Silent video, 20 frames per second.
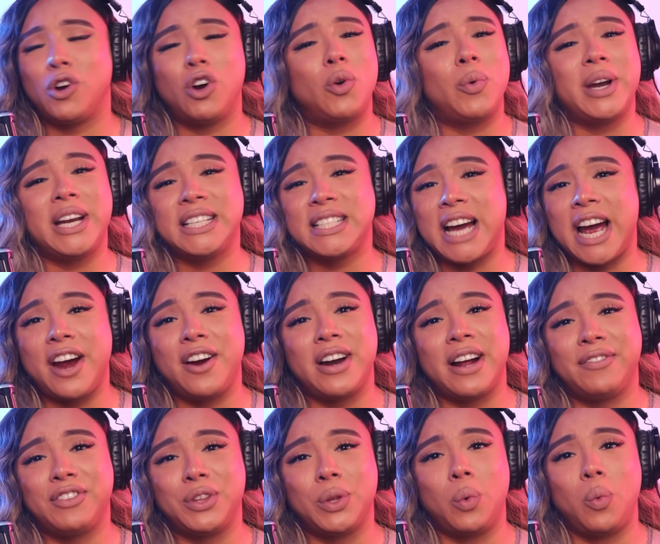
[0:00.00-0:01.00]
you're already
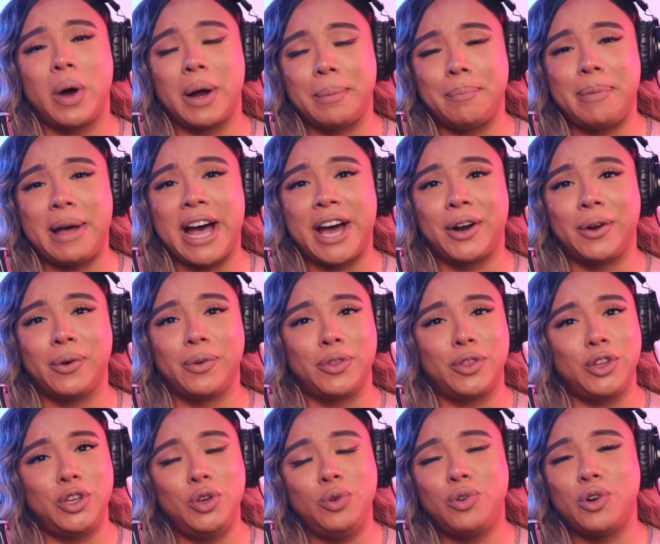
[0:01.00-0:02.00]
tired after the one
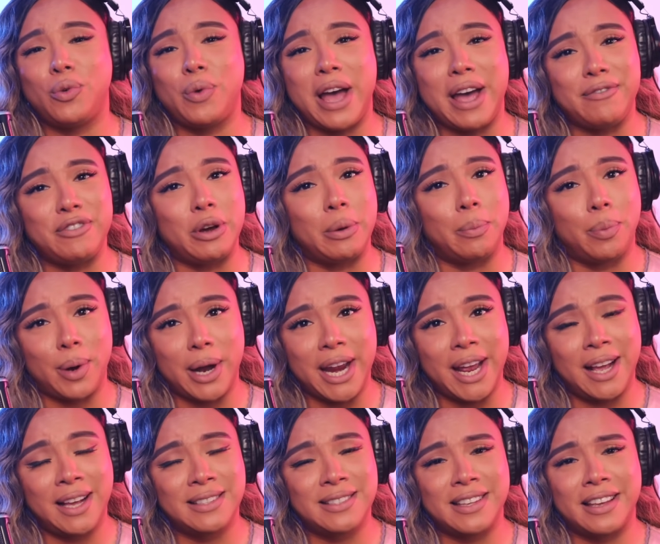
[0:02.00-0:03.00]
battle. You don't have no
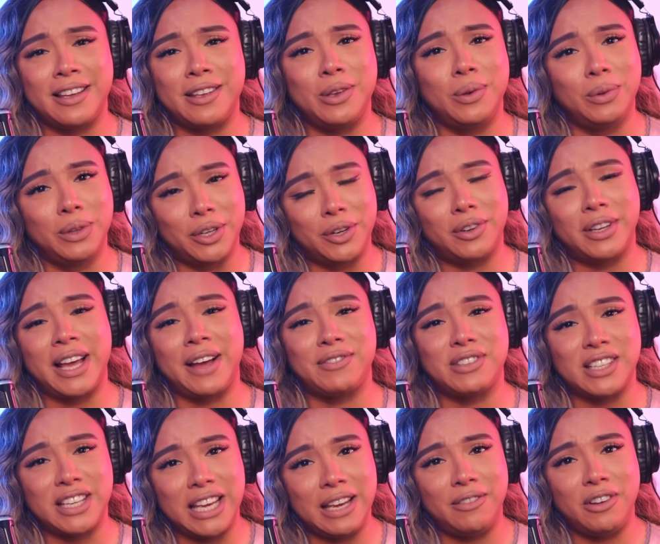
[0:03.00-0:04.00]
breaks. You
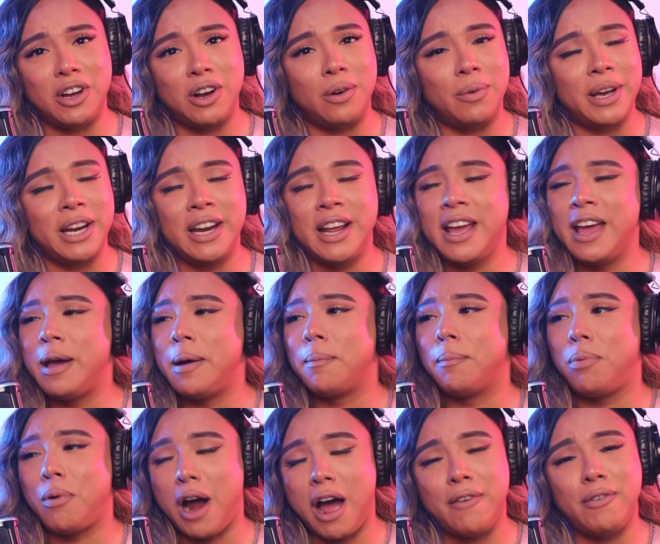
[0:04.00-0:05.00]
literally have to keep going.
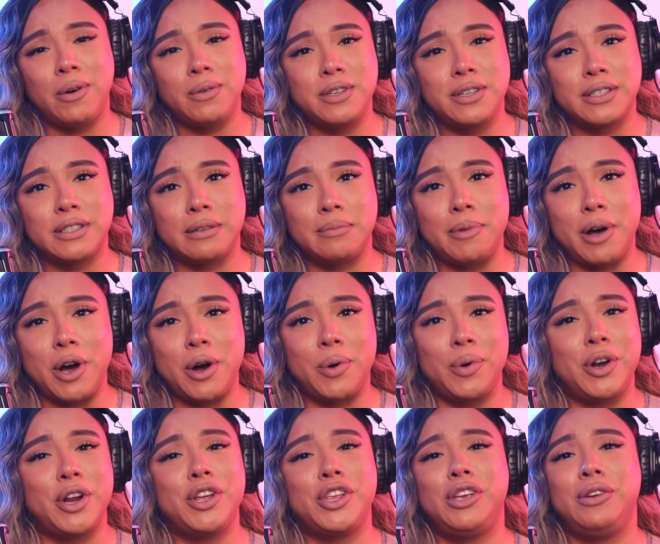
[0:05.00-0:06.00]
Bravo to
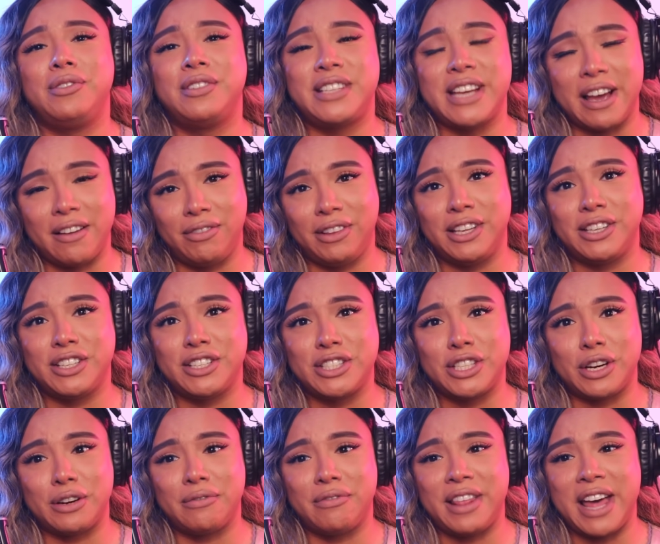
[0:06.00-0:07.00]
Simone. You definitely
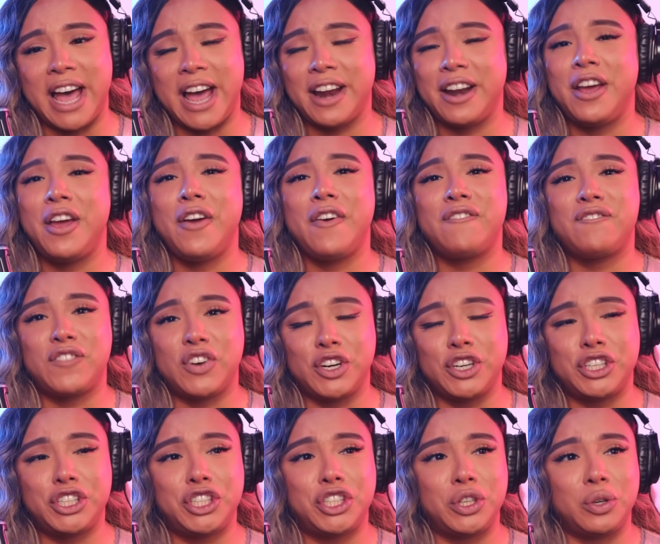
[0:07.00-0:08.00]
deserve that.
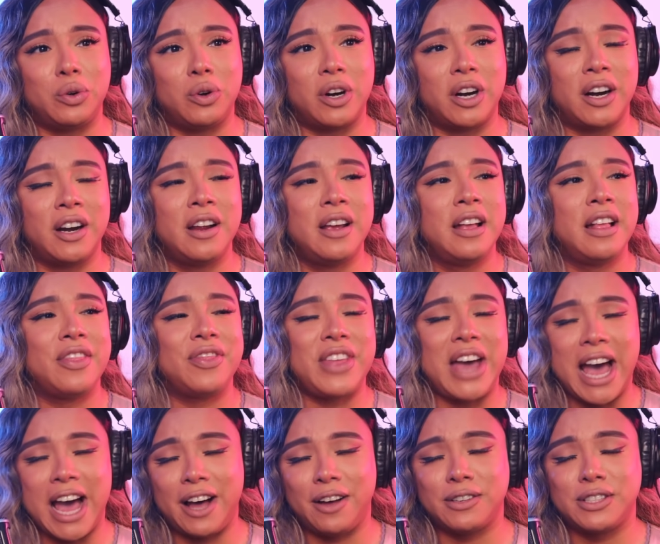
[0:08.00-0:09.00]
For sure.
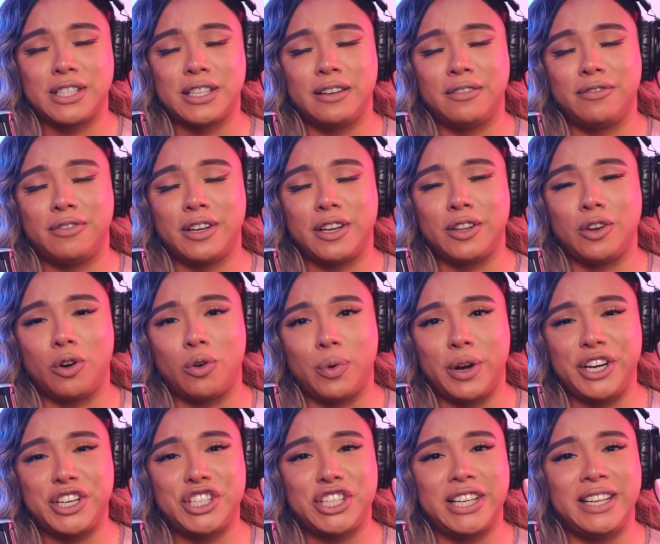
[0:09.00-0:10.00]
The House of
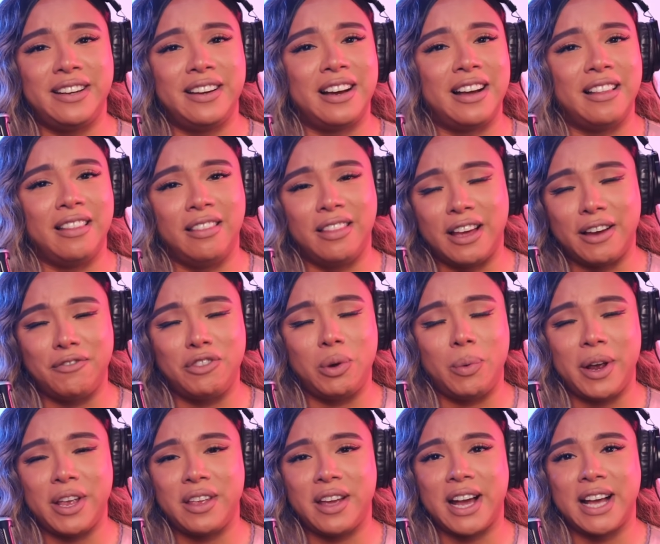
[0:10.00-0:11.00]
Orishi,
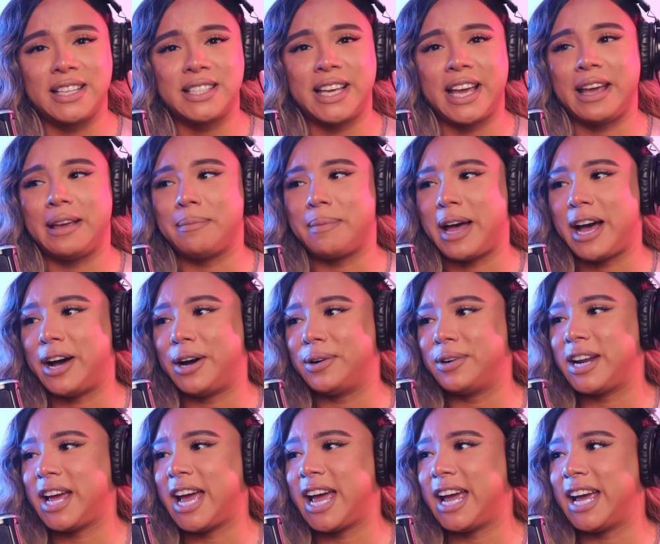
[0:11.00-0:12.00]
love the way you guys came
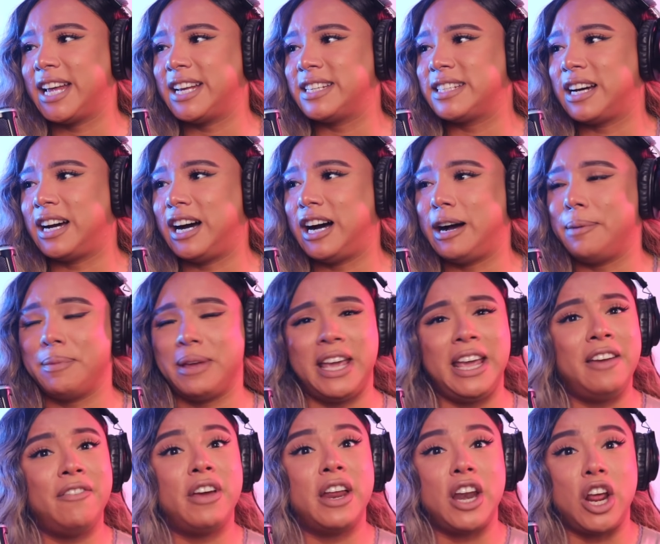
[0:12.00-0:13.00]
out. And
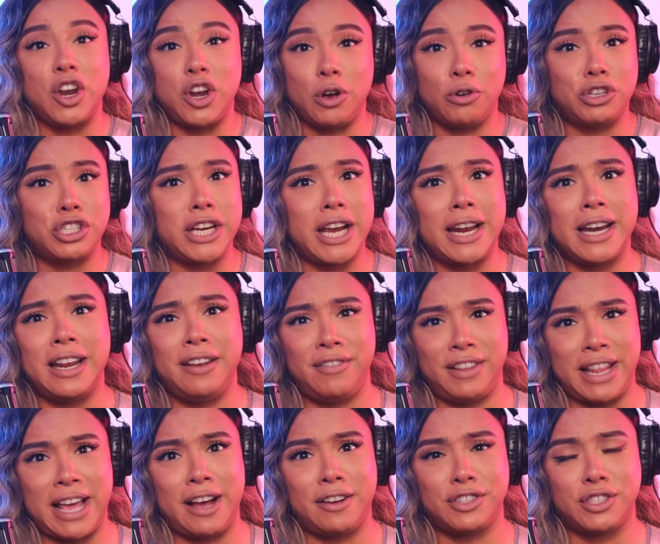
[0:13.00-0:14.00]
even
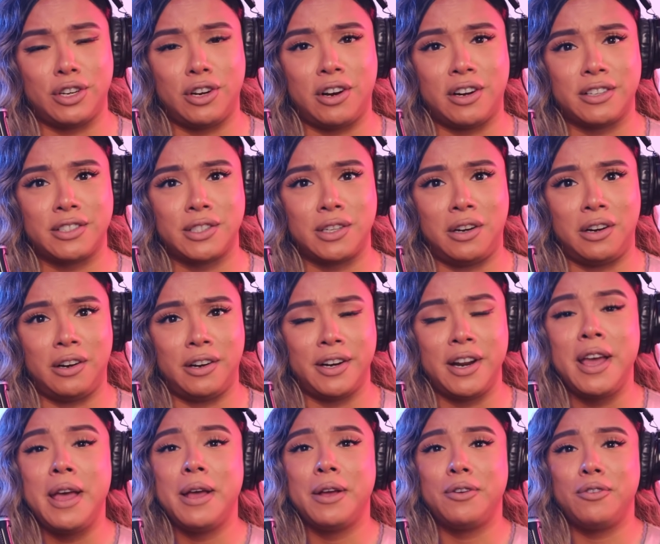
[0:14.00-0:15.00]
the House of
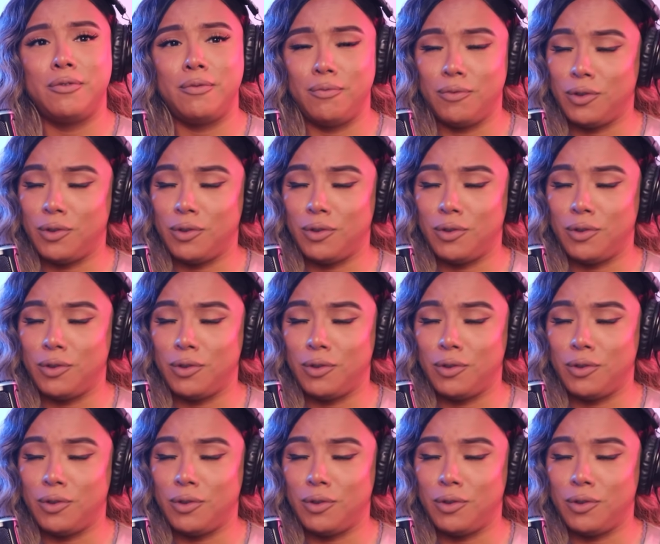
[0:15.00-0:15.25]
Garcon,